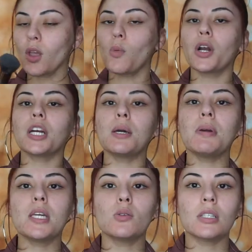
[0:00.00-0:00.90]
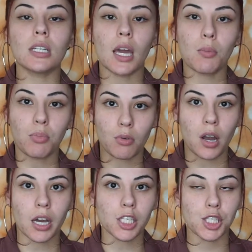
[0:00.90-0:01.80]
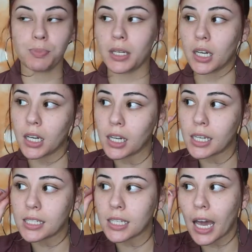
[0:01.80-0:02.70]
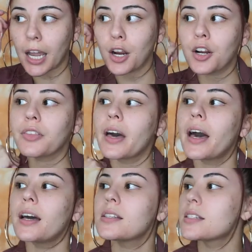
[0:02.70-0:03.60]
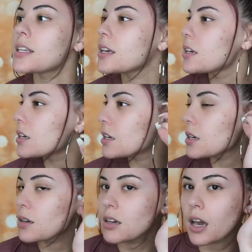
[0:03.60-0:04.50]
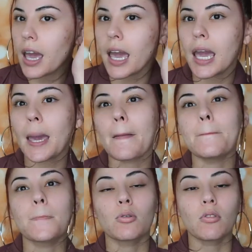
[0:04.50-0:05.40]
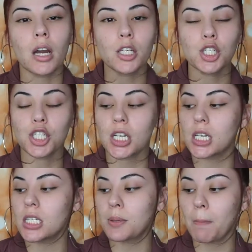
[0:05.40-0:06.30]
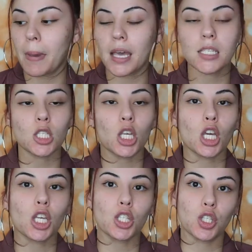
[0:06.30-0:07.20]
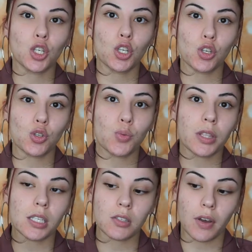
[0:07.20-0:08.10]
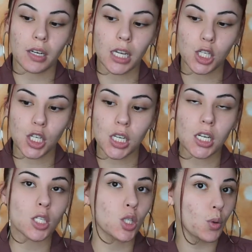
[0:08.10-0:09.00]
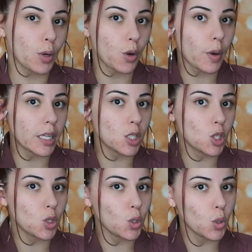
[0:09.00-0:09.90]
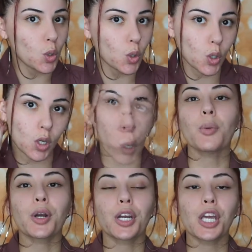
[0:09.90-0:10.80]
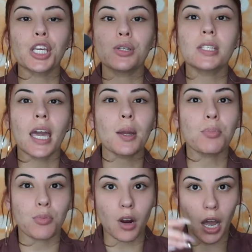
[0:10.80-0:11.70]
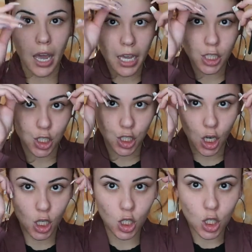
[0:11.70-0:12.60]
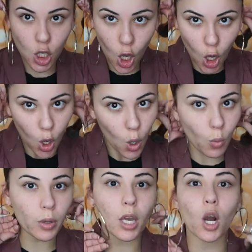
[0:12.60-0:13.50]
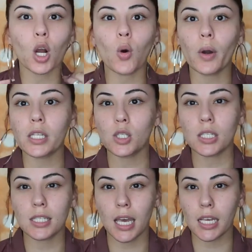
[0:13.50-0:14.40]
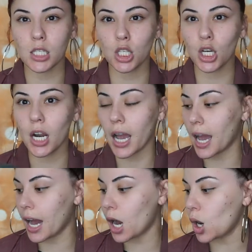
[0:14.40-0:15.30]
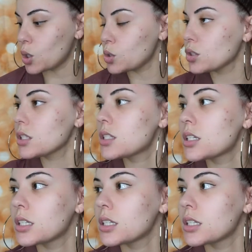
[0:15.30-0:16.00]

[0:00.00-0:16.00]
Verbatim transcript: we're going to be using a brush because I heard that a brush is best to use with this foundation. So we're going to, so we're going to use a brush. So we are going to test her out.